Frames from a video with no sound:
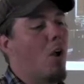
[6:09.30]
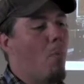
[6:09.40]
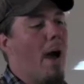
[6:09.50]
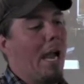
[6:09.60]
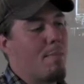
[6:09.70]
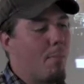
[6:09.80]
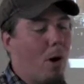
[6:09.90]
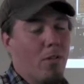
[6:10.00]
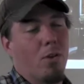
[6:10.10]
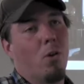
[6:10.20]
go back and be
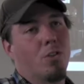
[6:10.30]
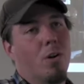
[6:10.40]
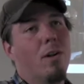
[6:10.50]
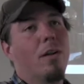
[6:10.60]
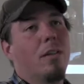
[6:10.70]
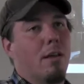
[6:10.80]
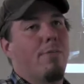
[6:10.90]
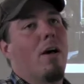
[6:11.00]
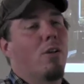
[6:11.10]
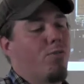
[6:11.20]
part of the culture that
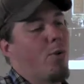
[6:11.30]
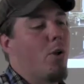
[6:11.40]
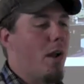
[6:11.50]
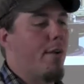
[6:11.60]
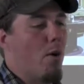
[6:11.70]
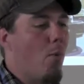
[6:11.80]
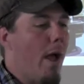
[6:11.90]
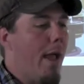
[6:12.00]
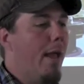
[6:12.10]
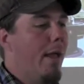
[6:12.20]
values food in a different
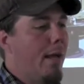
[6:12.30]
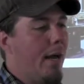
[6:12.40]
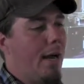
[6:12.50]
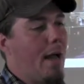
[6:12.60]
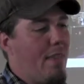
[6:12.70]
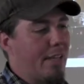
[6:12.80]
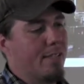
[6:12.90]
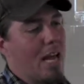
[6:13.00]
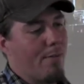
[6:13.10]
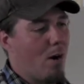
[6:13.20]
way, uh, and that's
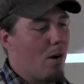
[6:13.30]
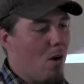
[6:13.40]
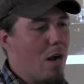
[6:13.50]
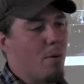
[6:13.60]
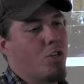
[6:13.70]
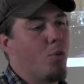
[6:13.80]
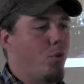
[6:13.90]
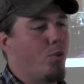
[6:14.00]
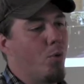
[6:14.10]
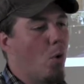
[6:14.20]
kind of our, our number two,
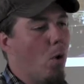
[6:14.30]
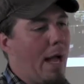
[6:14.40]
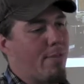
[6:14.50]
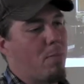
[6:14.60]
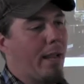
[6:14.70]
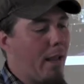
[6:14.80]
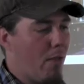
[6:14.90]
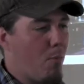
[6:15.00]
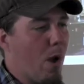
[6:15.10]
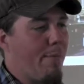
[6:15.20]
two goal after making
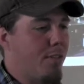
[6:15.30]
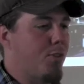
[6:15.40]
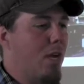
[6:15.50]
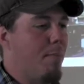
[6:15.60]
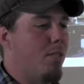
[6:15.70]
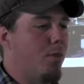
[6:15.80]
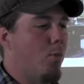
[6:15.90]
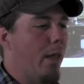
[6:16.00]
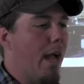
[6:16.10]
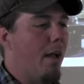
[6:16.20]
another profit stream is
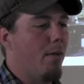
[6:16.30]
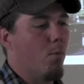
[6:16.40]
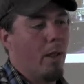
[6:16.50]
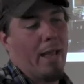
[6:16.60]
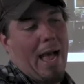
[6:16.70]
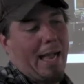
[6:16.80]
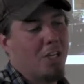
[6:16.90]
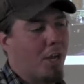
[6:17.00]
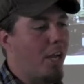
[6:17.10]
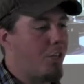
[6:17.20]
really really ag
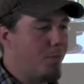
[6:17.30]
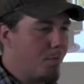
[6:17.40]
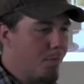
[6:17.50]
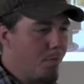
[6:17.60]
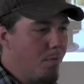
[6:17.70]
education.